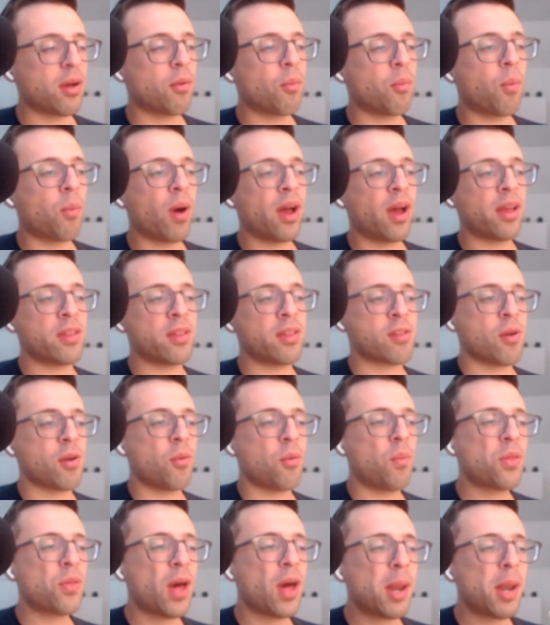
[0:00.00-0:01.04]
was
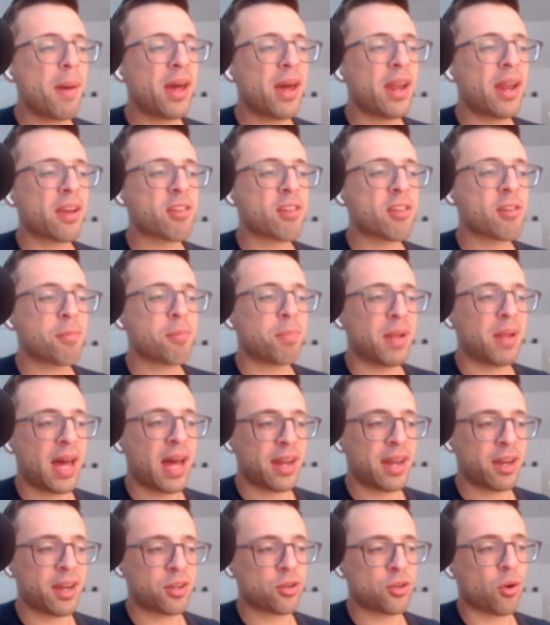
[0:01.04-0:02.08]
we thought about
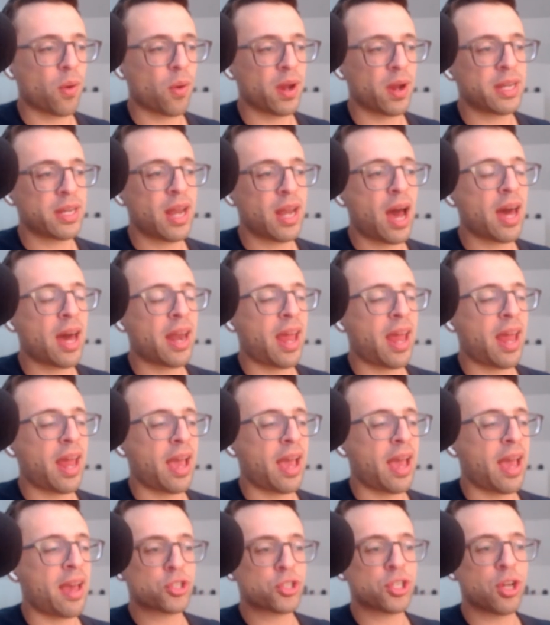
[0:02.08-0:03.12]
explanatory not as
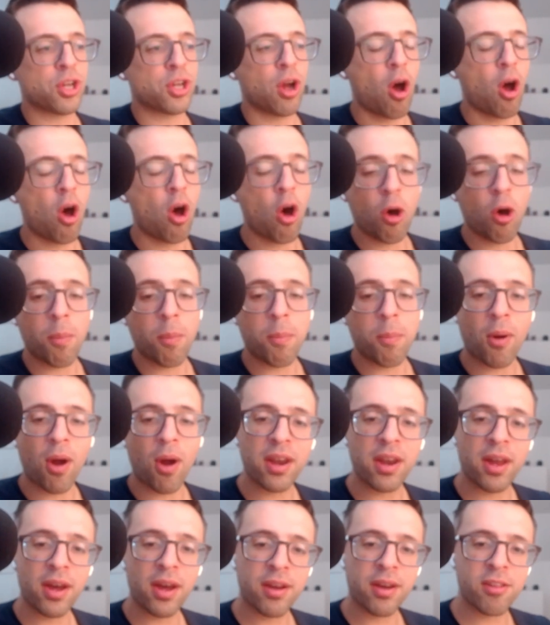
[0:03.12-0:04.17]
an approach to all
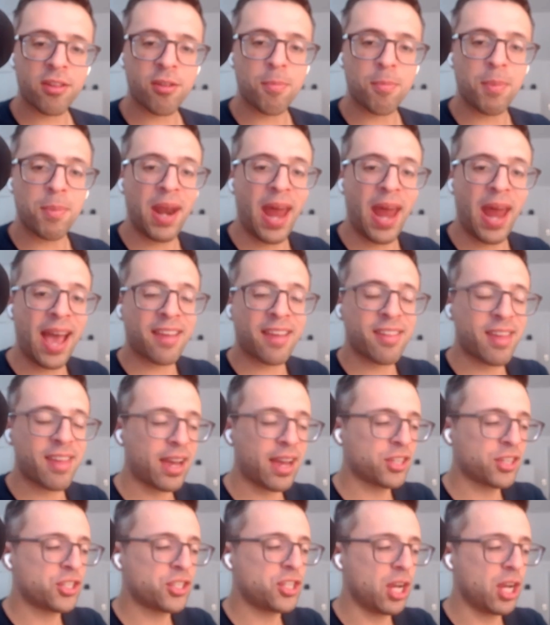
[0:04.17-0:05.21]
products, but as
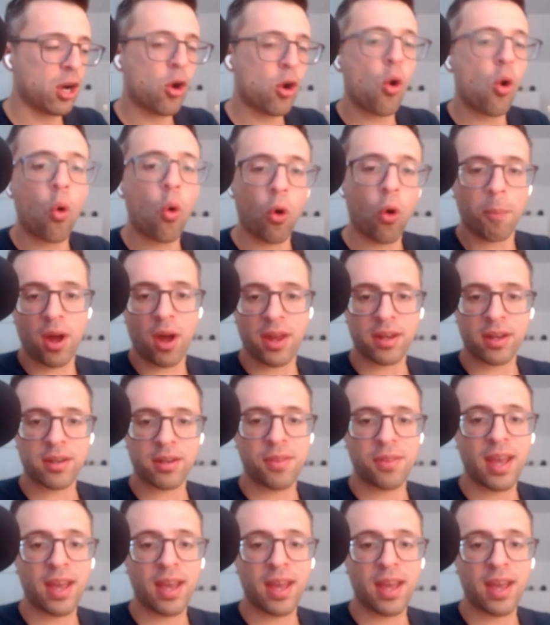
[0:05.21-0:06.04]
actually a core product.